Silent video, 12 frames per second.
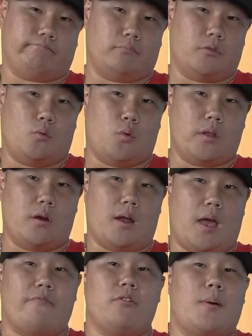whether
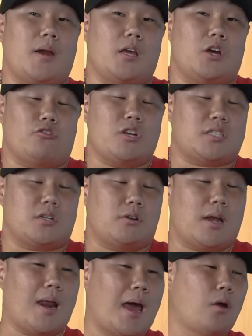everybody agrees it
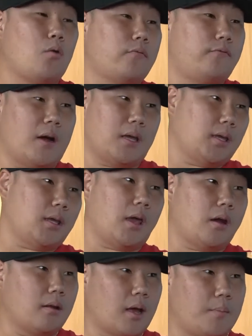or not, I don't fucking
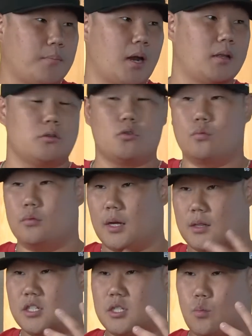care. I'm gonna do
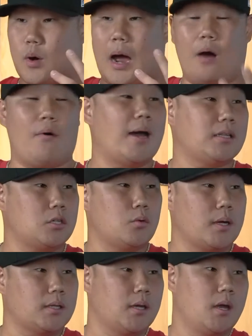this is how I
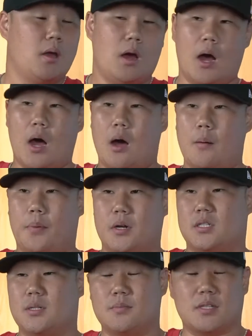do it. But it
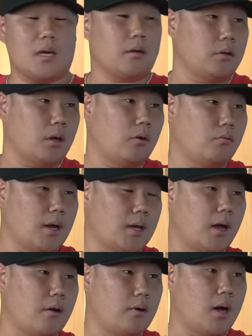seems right
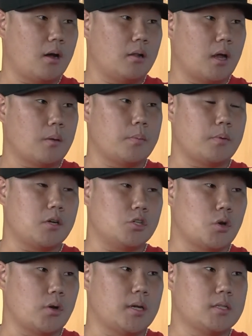now a lot of people are
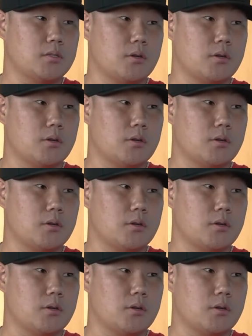enjoying this. So